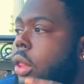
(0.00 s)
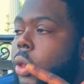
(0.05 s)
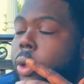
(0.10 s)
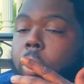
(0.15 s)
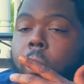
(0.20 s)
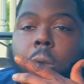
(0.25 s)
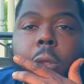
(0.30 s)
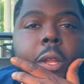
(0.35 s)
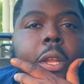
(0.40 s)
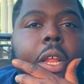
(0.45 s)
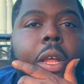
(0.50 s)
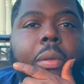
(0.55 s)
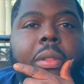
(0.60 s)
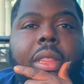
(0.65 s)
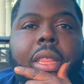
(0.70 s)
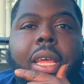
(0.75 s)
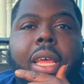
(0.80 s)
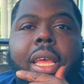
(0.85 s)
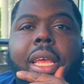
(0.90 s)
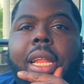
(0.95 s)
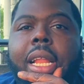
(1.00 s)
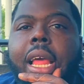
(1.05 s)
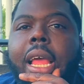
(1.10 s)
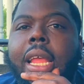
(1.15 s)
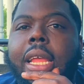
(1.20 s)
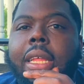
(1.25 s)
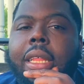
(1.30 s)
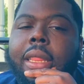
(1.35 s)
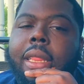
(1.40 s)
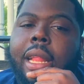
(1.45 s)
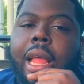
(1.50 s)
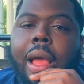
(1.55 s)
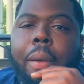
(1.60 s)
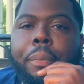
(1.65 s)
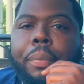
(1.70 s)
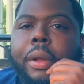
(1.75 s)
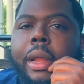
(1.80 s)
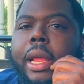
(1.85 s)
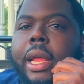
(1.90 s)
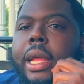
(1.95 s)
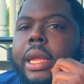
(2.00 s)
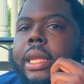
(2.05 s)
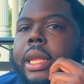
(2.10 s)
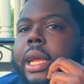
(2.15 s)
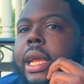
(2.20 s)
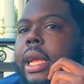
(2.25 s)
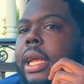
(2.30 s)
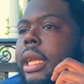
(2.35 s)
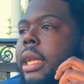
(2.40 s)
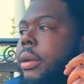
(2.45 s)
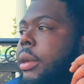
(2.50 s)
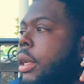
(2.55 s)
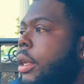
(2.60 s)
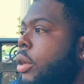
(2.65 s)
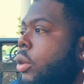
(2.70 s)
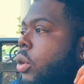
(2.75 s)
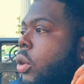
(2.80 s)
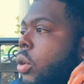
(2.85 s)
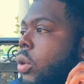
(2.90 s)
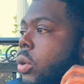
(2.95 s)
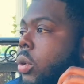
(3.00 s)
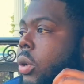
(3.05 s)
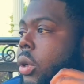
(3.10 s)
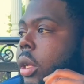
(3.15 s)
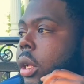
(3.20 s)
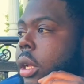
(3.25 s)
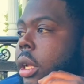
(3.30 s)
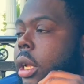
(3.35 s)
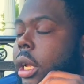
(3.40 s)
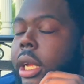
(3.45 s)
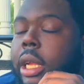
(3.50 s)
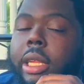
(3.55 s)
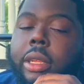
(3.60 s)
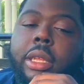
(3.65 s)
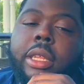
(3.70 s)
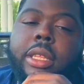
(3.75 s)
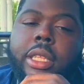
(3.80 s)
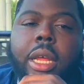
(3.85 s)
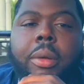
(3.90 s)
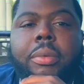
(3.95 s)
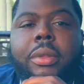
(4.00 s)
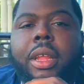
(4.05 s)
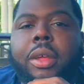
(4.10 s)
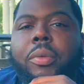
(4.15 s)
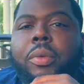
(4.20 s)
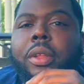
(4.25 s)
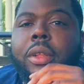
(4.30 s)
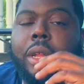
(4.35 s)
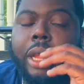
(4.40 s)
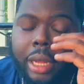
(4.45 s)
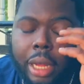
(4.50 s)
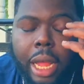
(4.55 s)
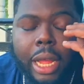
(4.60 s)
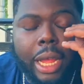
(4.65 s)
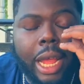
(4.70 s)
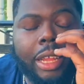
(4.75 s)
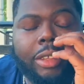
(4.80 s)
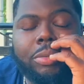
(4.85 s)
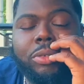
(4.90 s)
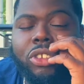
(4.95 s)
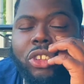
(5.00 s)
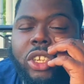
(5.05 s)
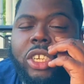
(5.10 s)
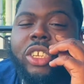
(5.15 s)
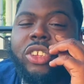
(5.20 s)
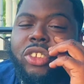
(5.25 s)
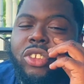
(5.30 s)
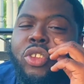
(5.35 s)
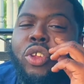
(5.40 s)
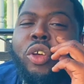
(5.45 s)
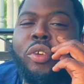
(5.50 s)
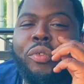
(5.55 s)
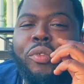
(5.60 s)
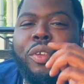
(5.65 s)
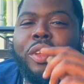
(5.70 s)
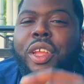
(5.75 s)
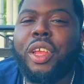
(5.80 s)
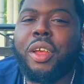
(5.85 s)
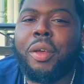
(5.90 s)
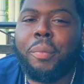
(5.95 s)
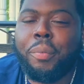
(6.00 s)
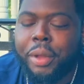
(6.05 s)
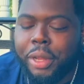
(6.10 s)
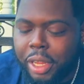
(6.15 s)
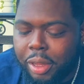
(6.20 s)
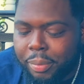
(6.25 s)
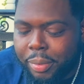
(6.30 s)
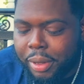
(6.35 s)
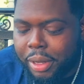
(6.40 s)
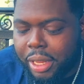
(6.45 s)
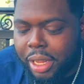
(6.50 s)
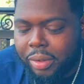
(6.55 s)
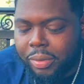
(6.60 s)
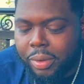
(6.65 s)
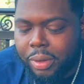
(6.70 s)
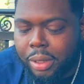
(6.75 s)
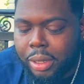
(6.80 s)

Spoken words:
So, you know what I'm saying? Like, stop playing. Yeah, it's up there with that. I got some shit in store for y'all. Please believe it.